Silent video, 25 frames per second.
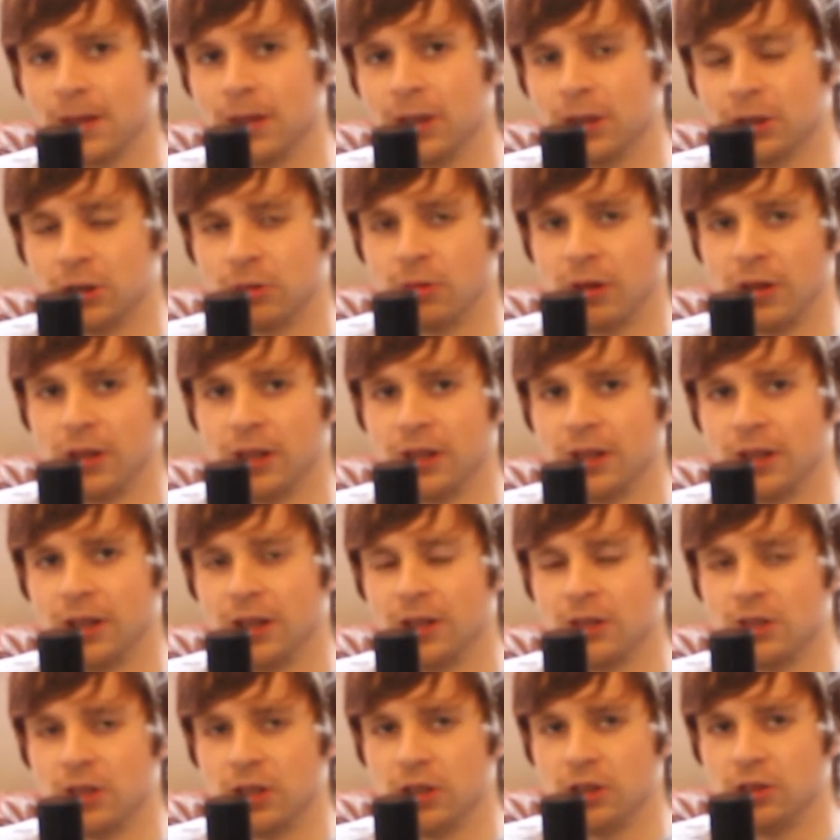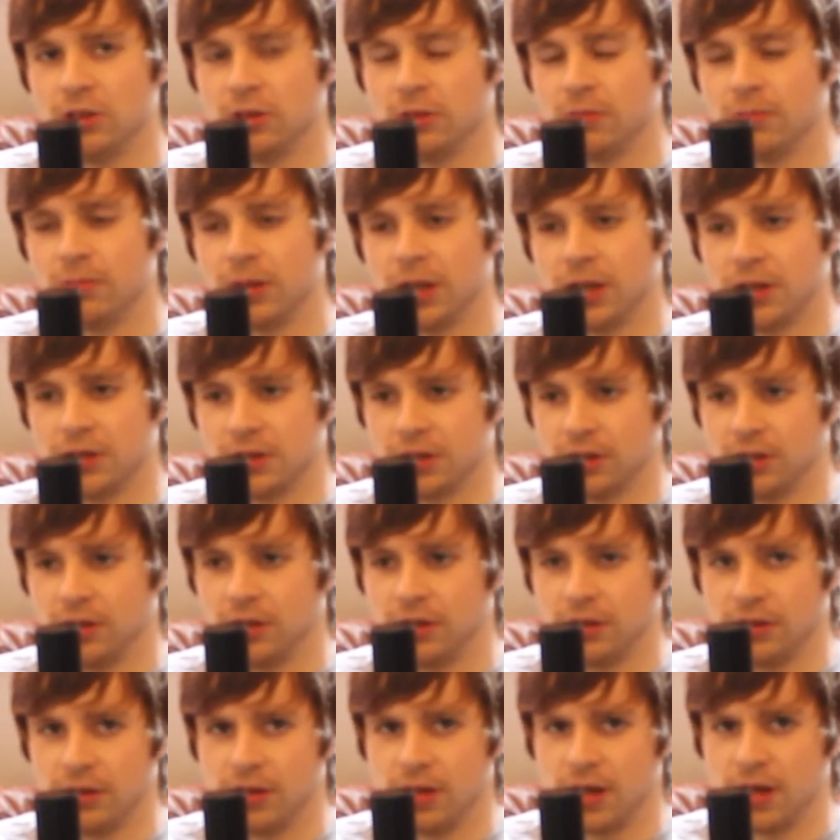20 kg dumbbells I
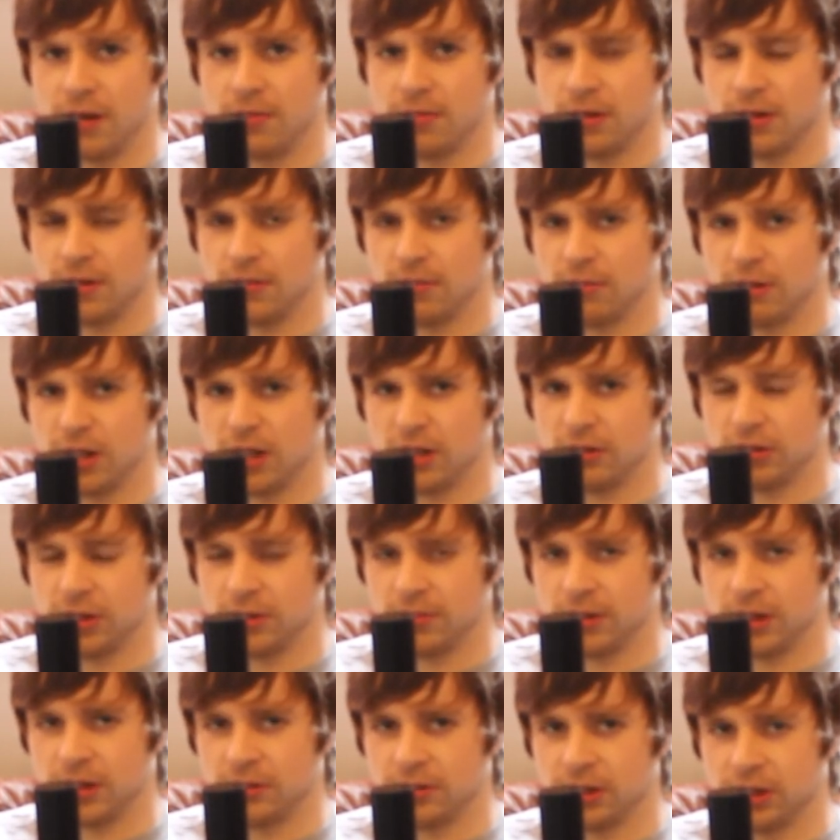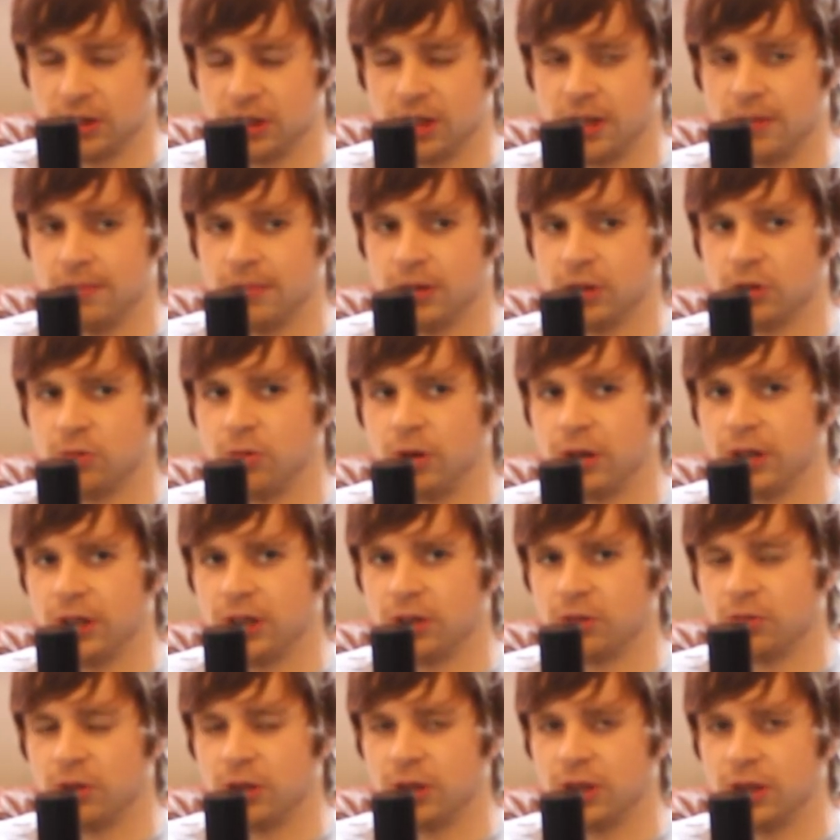got there around about December
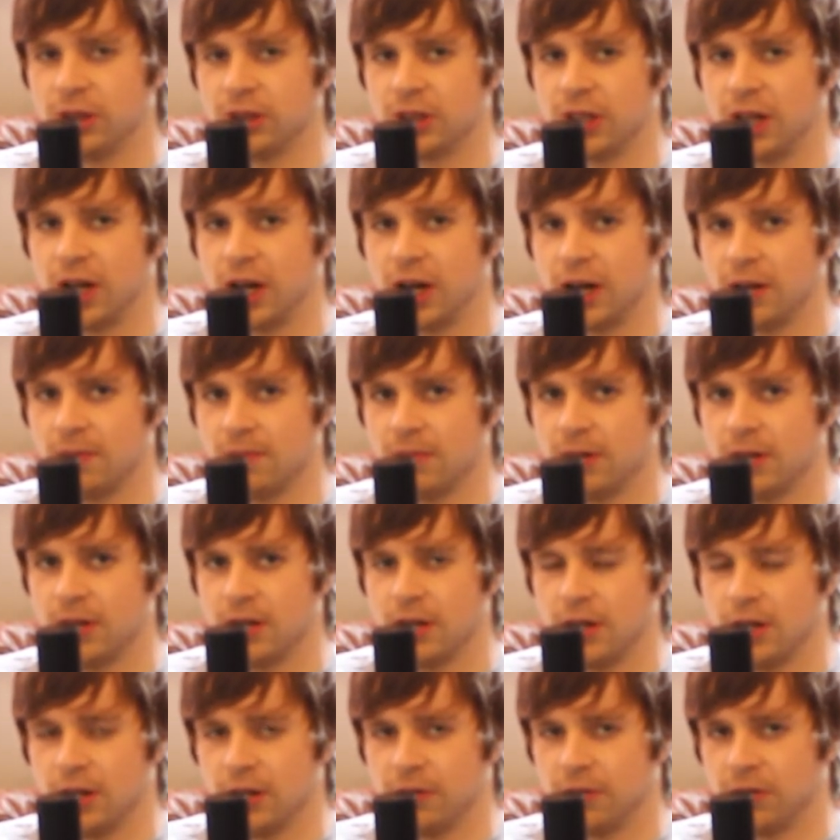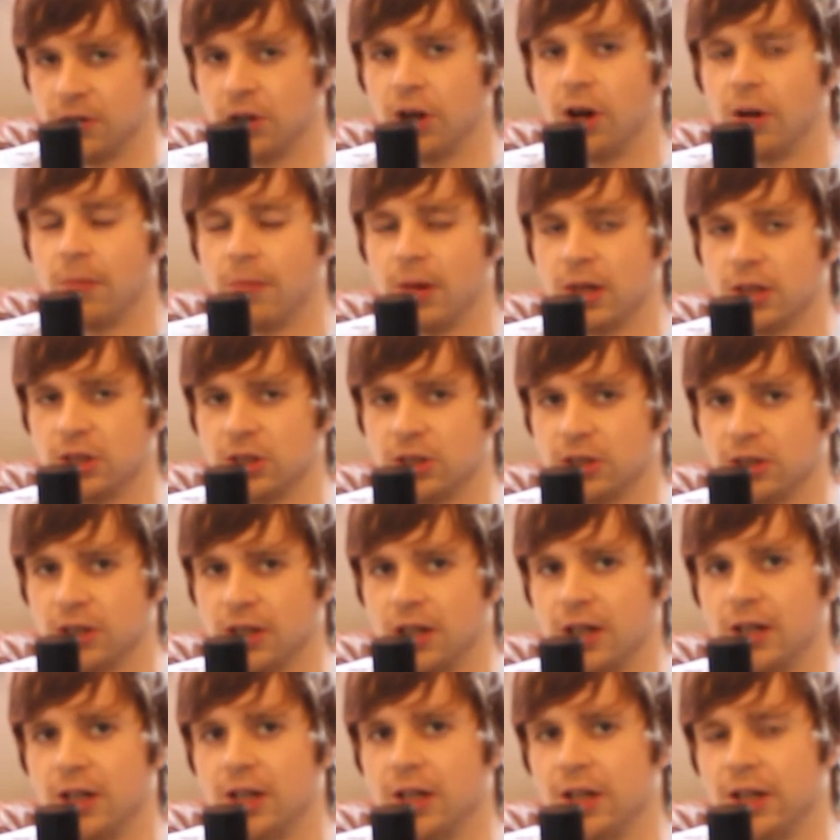2020 time, forgot to mention
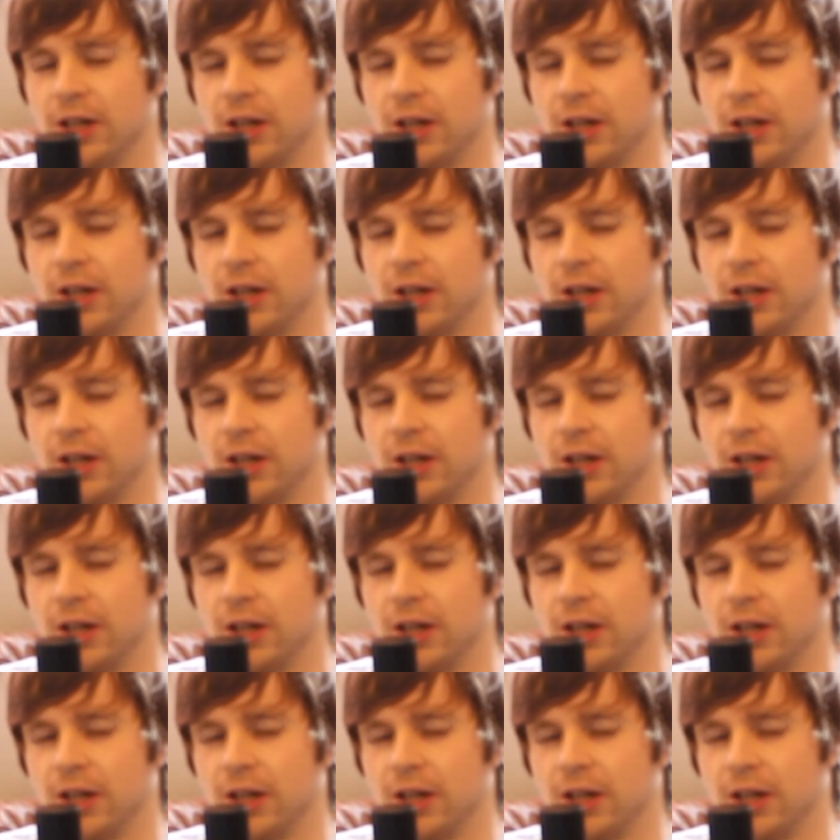that.